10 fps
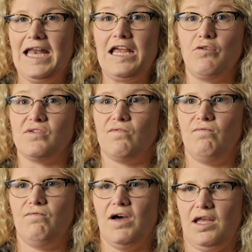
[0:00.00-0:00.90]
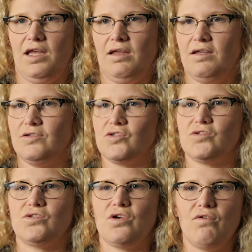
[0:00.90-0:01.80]
And he was funny,
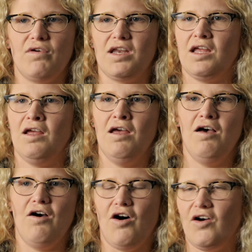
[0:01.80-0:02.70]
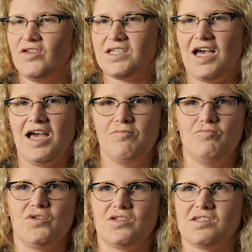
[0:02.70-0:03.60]
just so funny all the
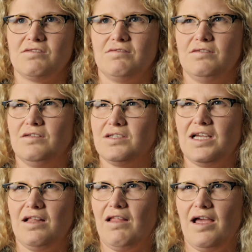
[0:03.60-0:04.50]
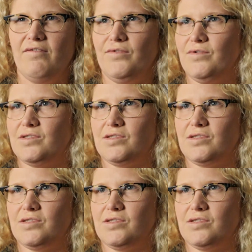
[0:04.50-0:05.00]
time, just looked at life through a